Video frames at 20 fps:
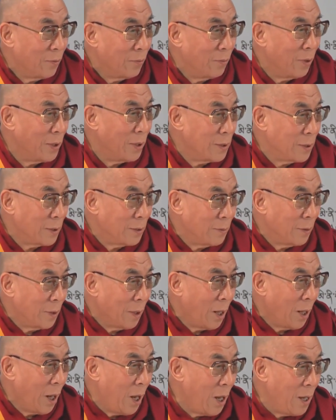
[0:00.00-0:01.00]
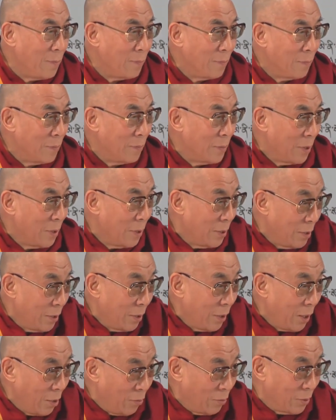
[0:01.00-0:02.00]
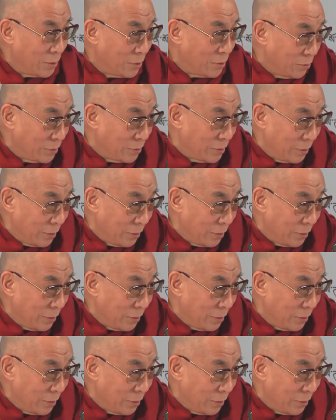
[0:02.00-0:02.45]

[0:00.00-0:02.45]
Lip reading: when I was